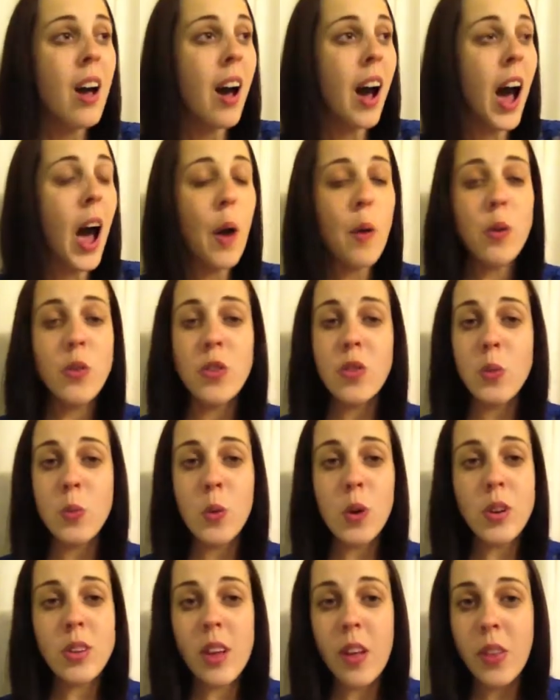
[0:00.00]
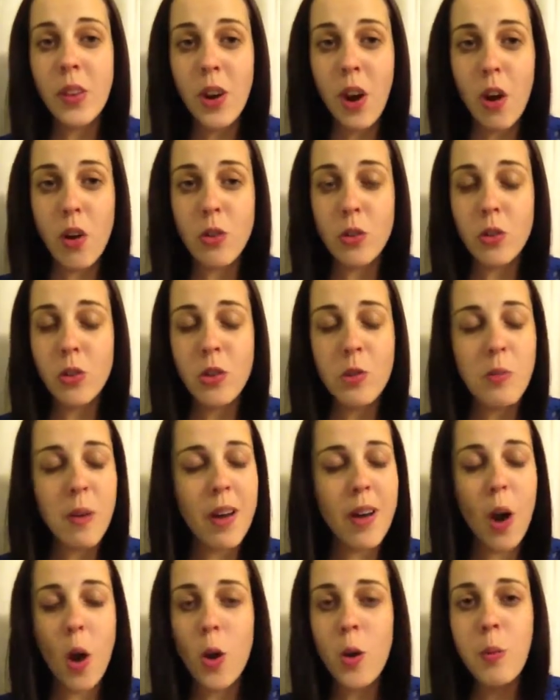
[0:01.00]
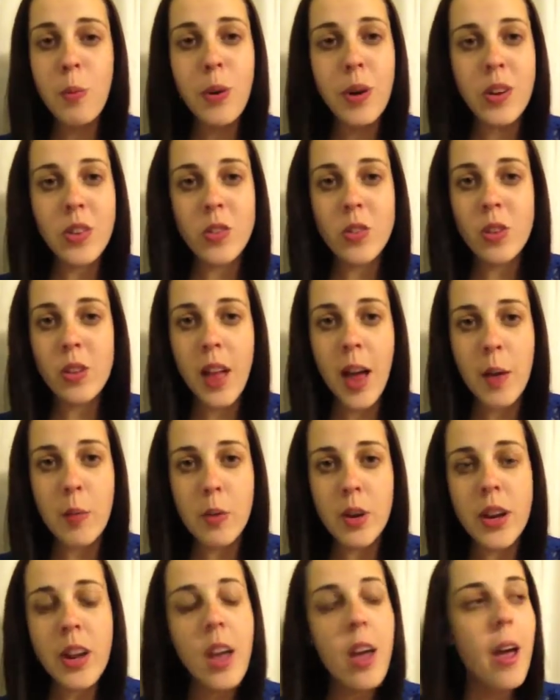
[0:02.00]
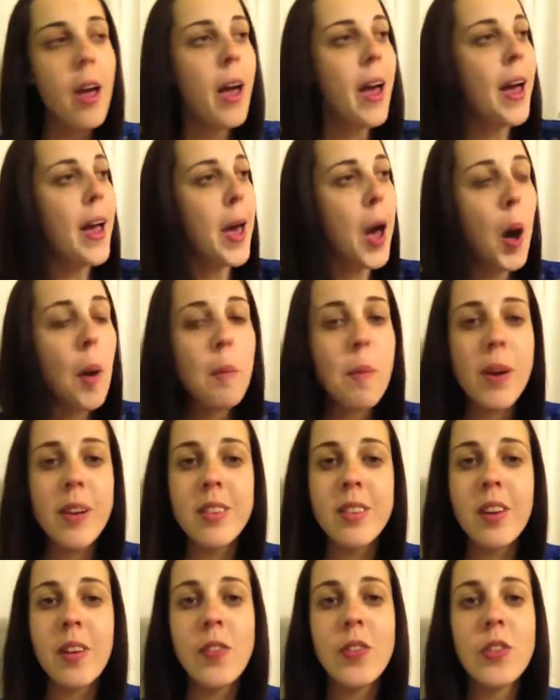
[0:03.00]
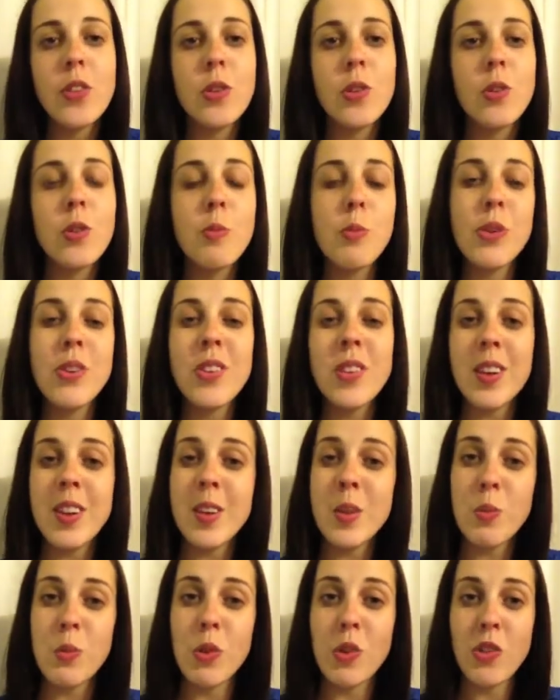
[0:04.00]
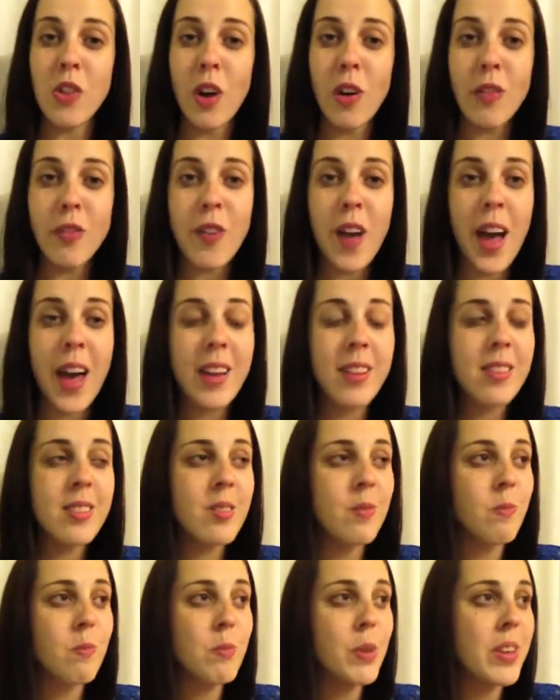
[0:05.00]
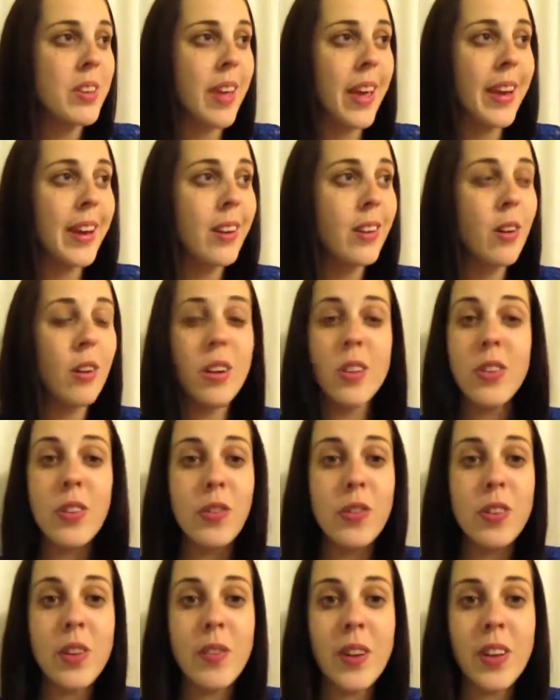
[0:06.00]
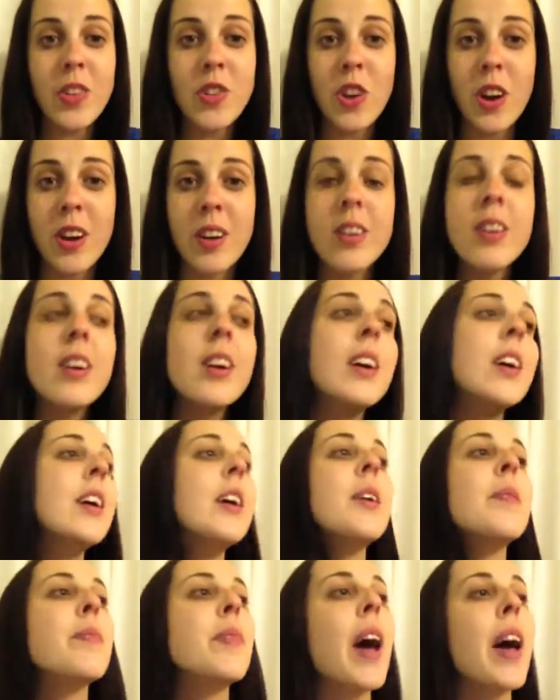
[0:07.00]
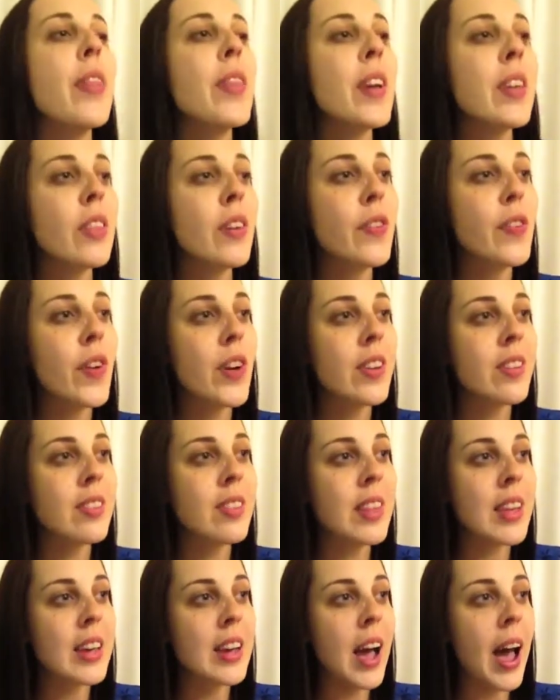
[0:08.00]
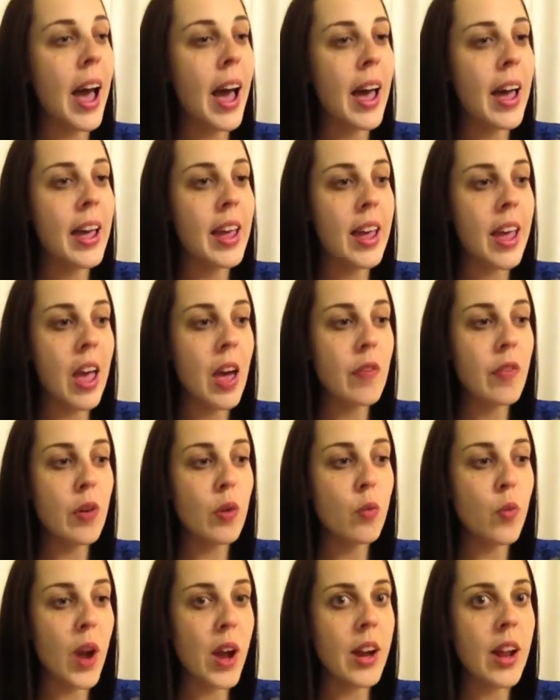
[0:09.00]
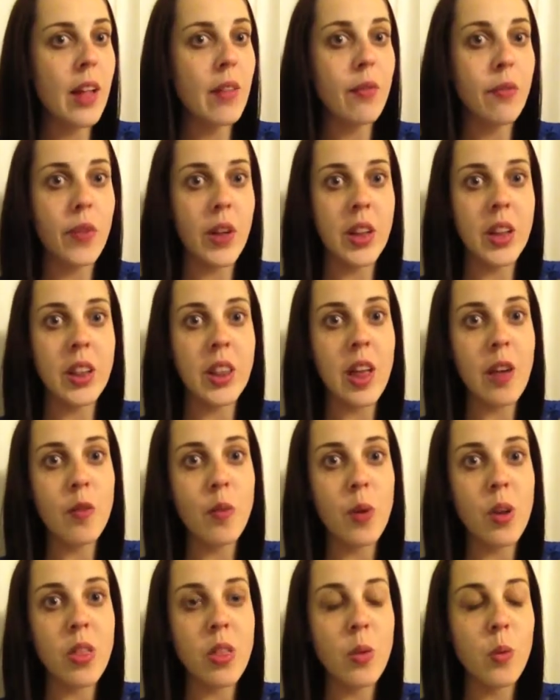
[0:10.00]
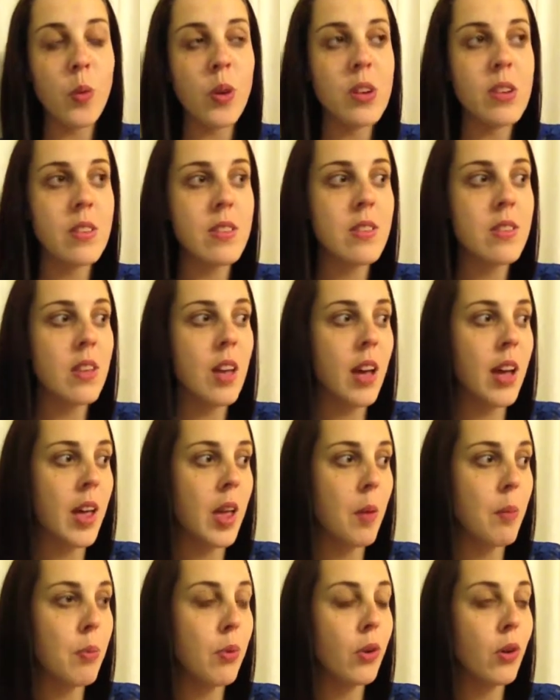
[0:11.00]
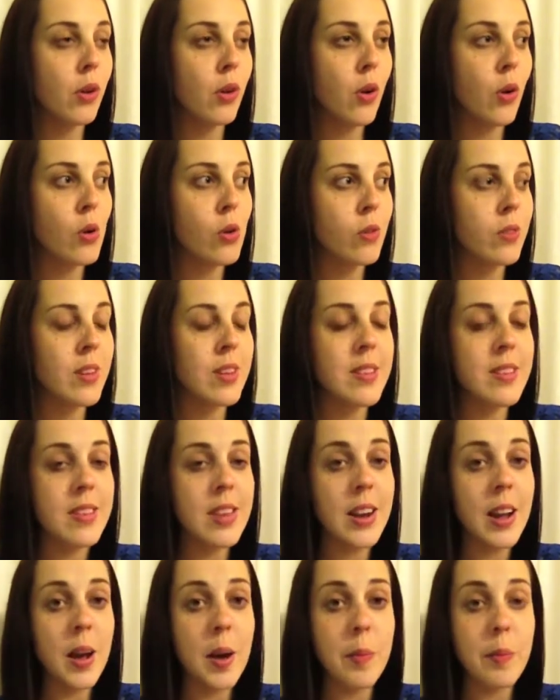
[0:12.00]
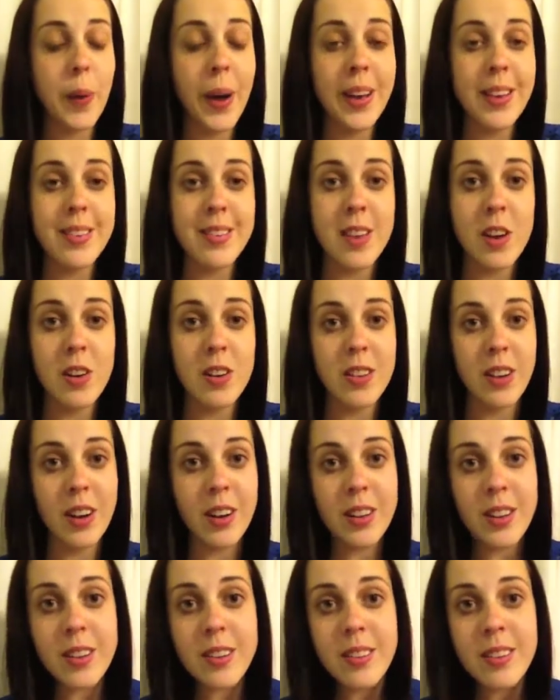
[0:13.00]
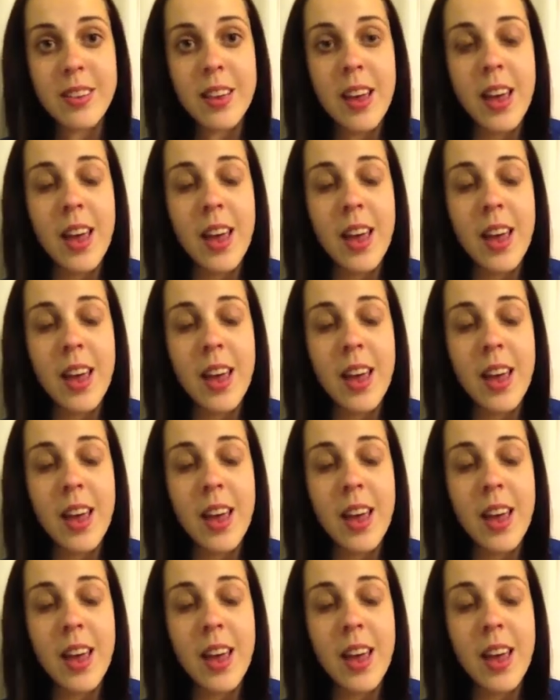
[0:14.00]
I would just walk down the corridor to my own personal library, help myself to the books in his bookshelf, and be taken on a different adventure. I think the first thing I ever read and fell in love with was a book called Sinner by Sarah Douglas.